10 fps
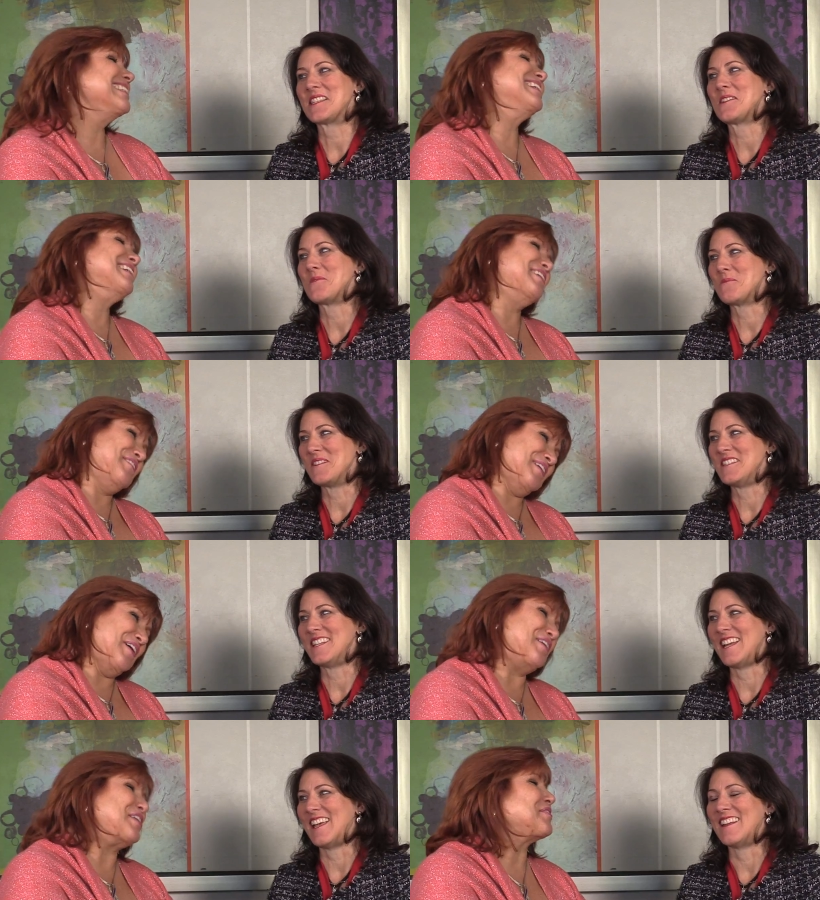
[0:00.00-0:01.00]
Speaker 1: i so
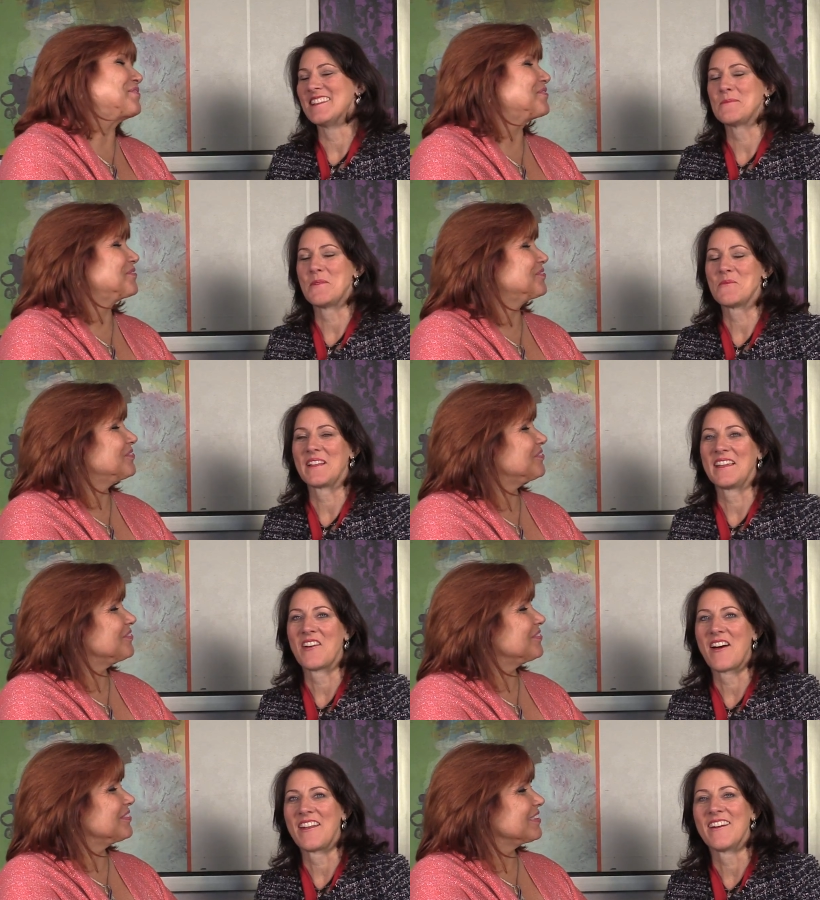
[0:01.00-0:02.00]
appreciate it it's been really
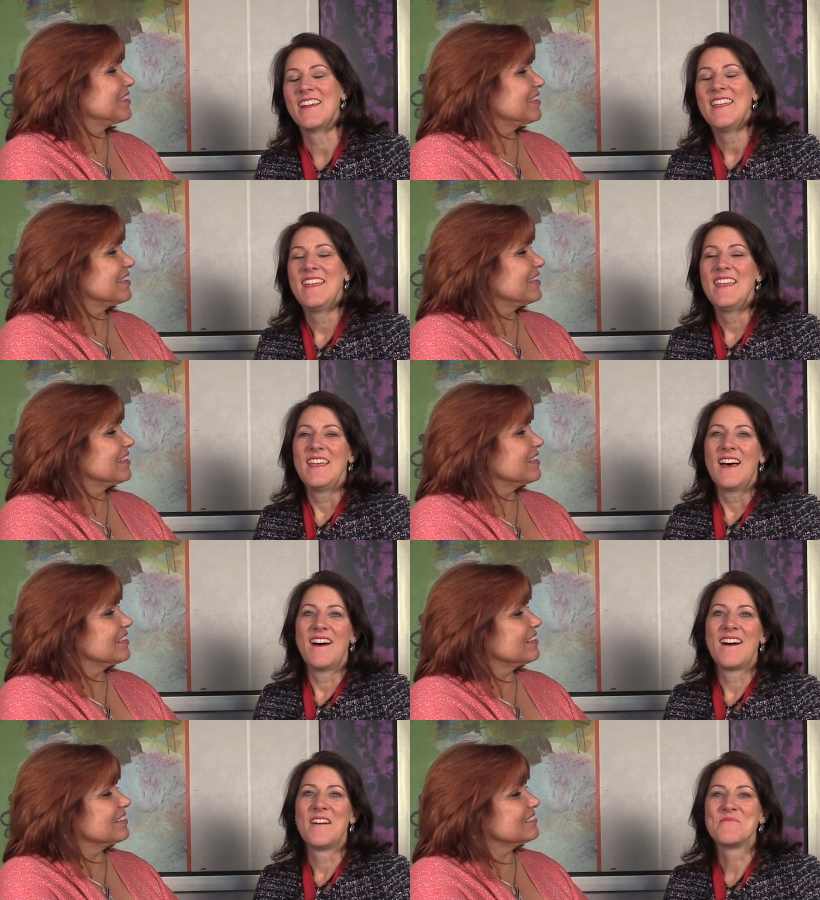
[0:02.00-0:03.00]
an honor
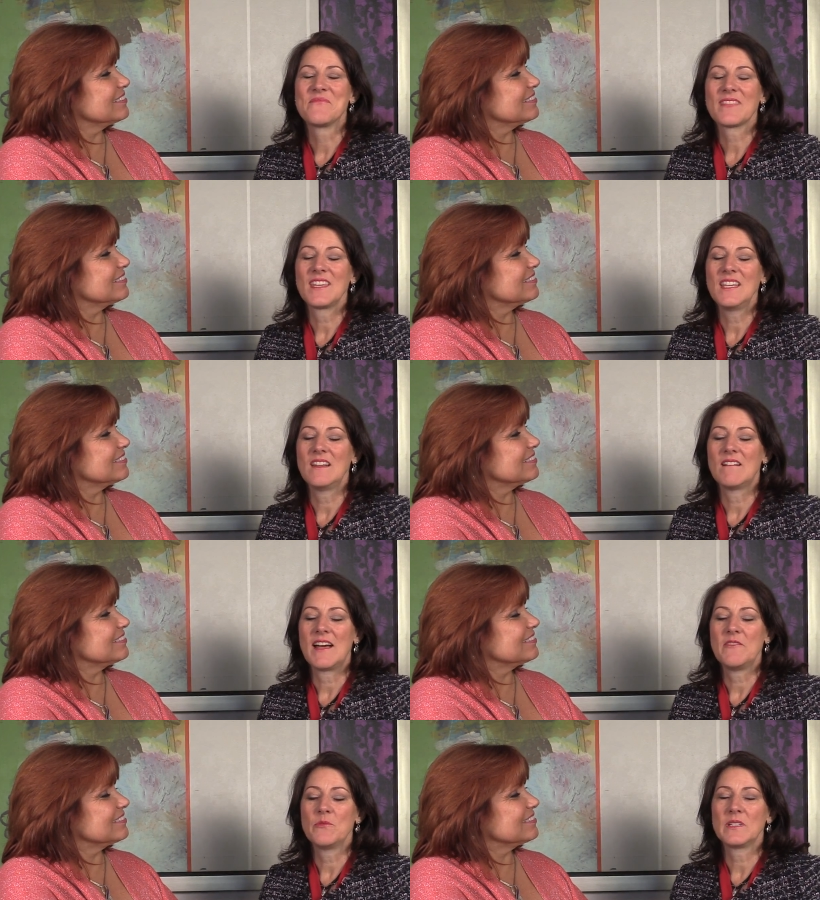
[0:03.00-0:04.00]
um, you know
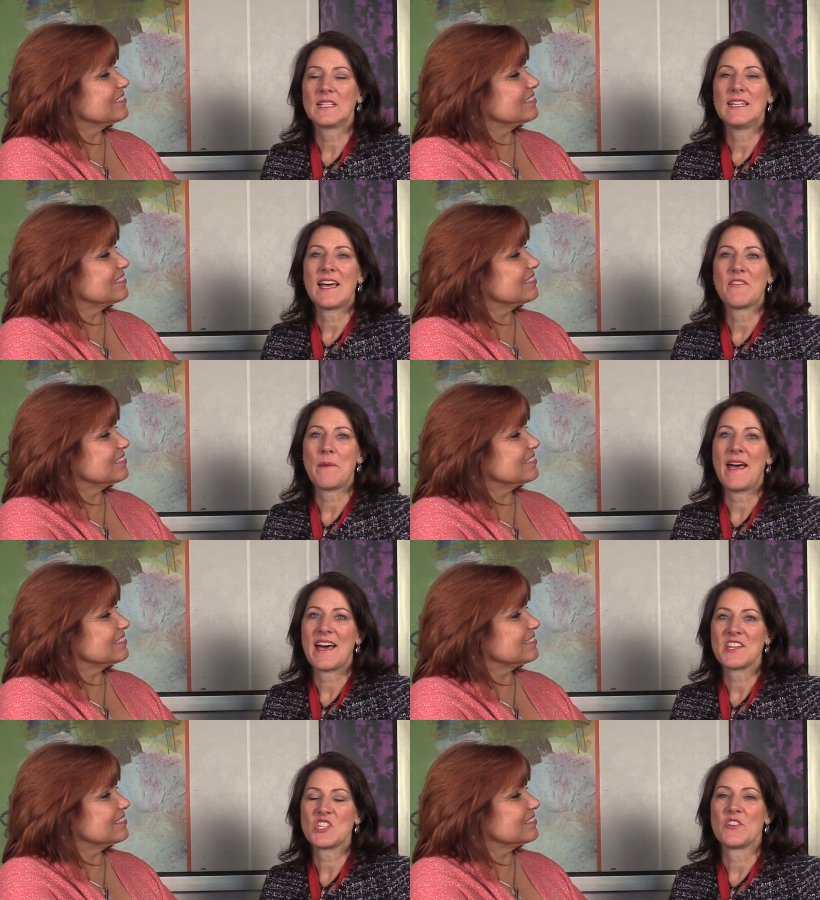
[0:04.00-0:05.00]
i really have a
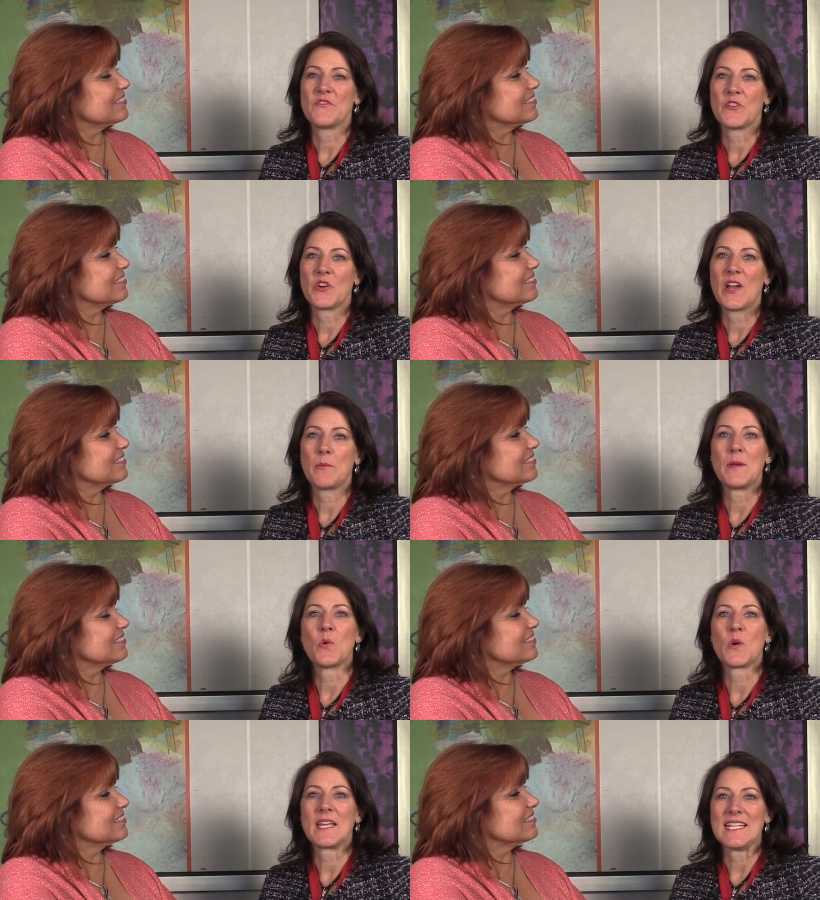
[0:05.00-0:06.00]
passion for
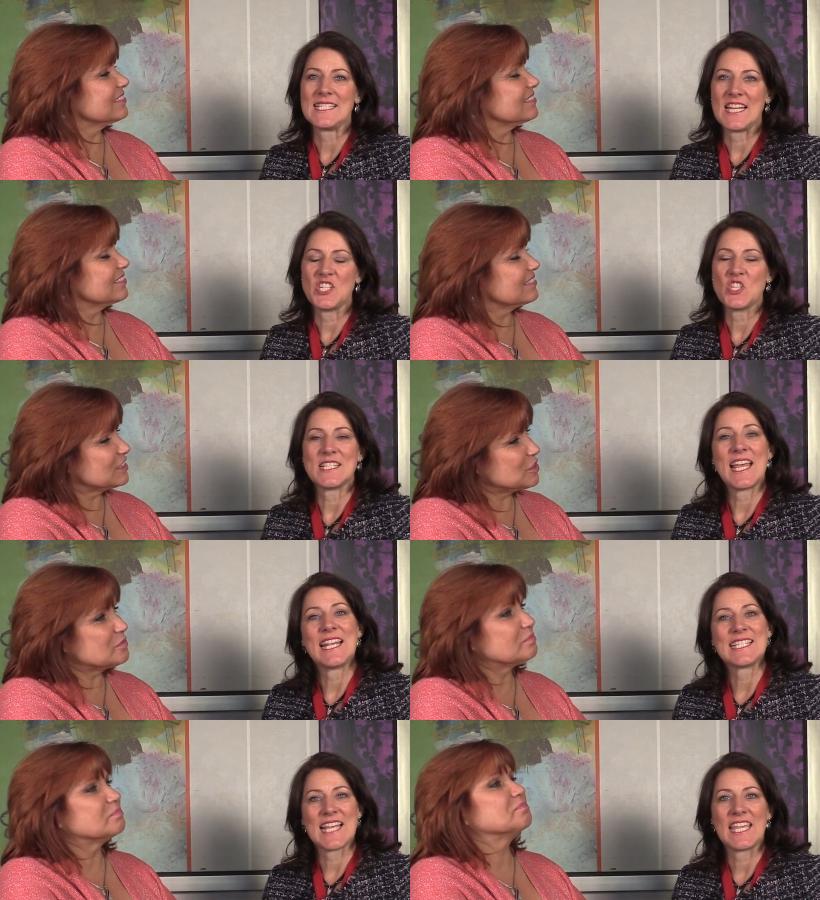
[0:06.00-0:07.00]
helping organizations
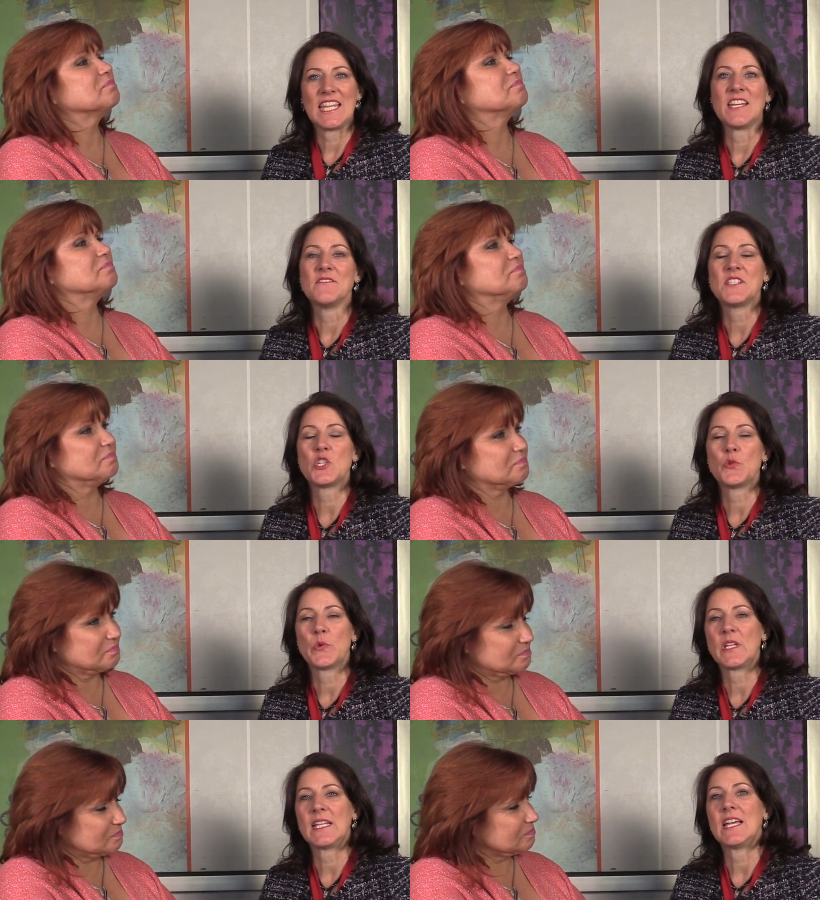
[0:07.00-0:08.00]
and executives to
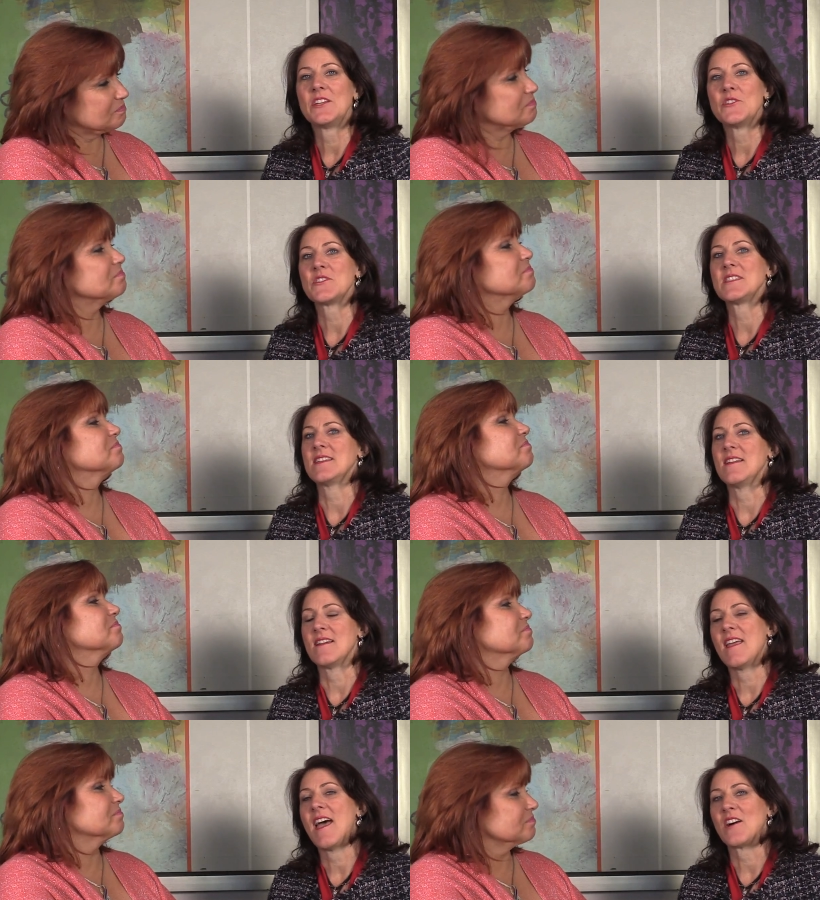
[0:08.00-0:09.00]
really
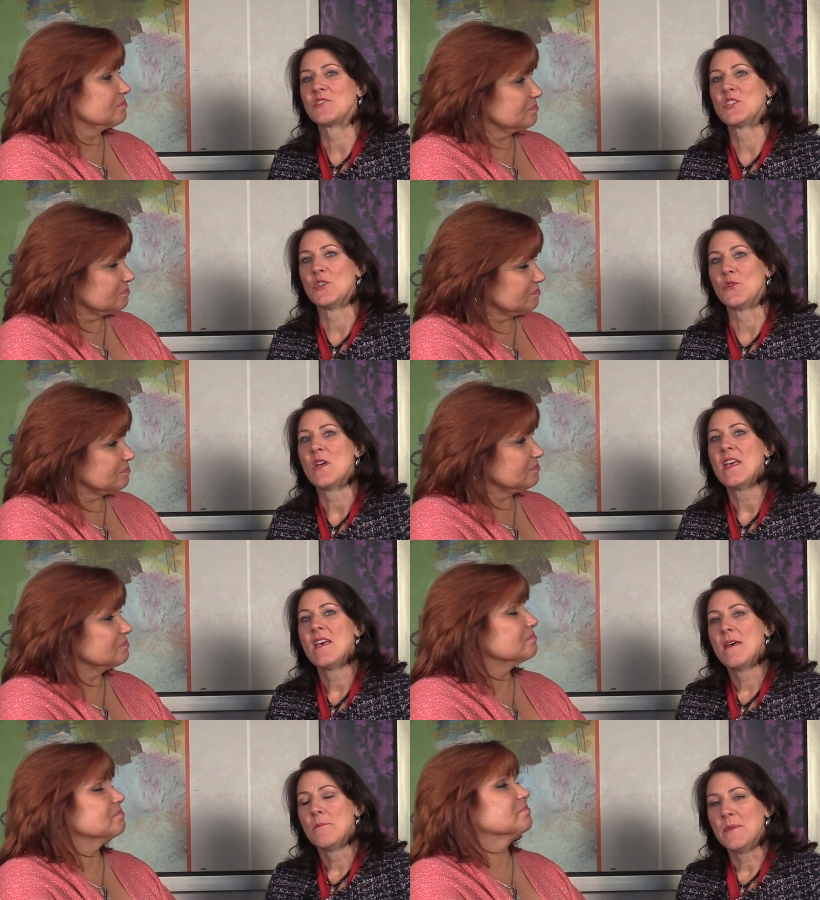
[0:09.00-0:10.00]
understand how to
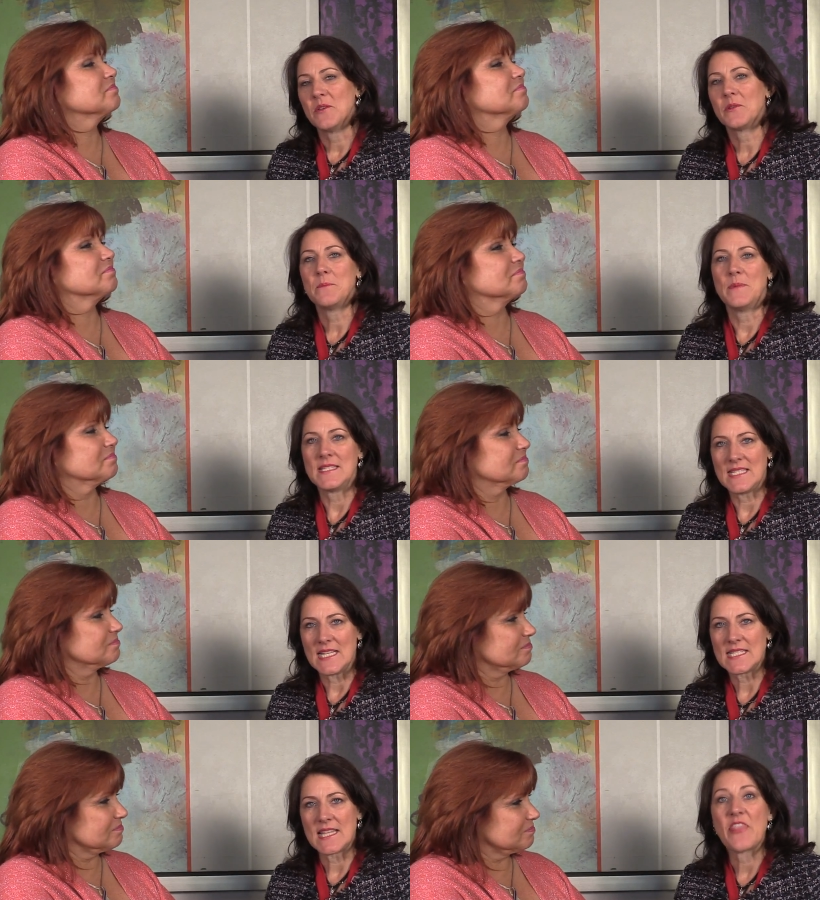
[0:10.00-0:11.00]
build a
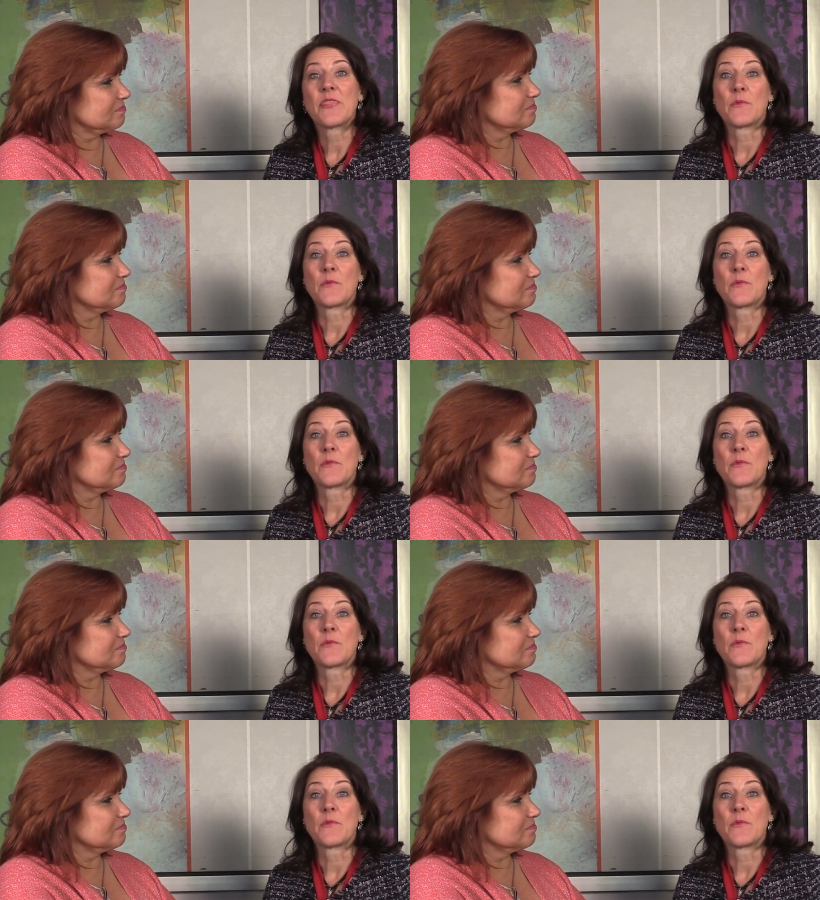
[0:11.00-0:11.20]
business that